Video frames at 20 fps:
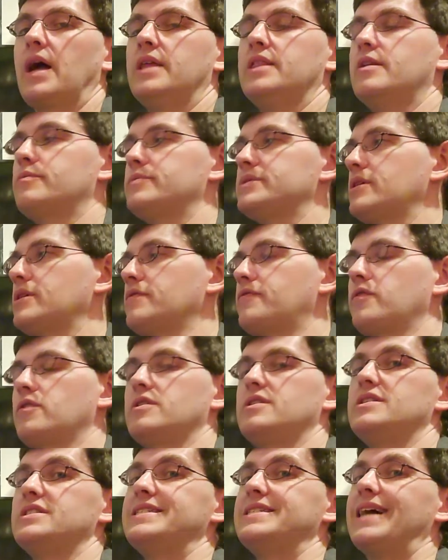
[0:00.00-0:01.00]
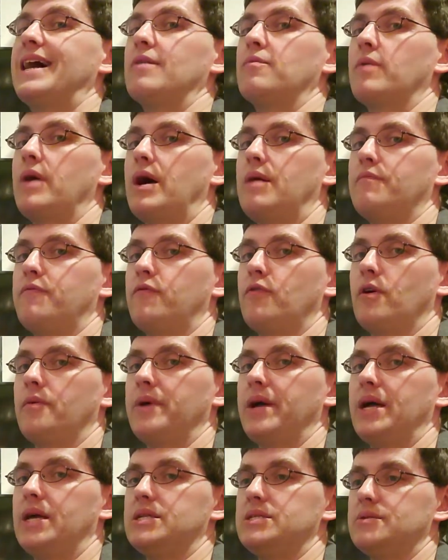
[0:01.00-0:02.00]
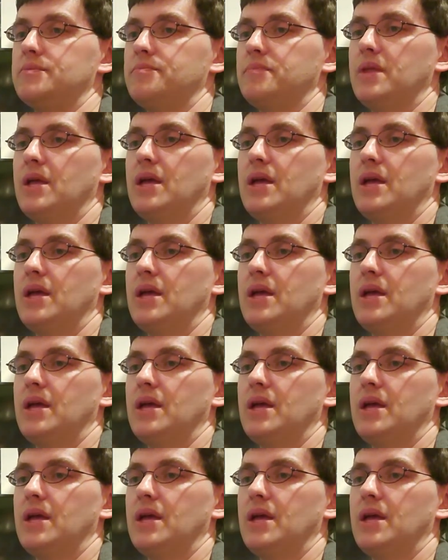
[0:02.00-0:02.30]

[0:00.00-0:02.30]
then it was converted to .ROM format.